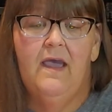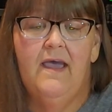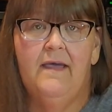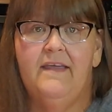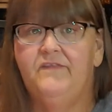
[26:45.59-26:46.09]

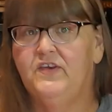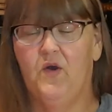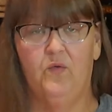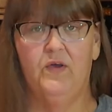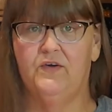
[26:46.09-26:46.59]
If you
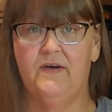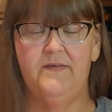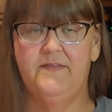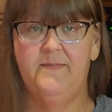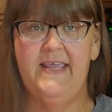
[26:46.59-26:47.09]
don't agree
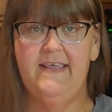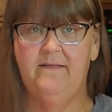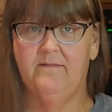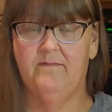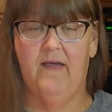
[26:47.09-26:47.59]
with
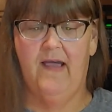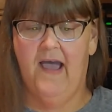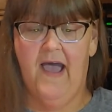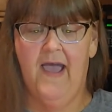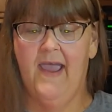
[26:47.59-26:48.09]
me,
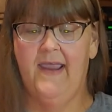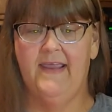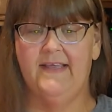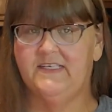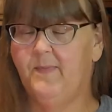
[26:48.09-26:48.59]
I
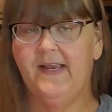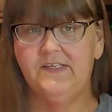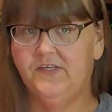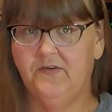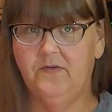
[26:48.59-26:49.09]

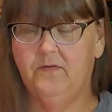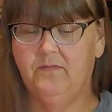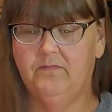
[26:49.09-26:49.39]
expect you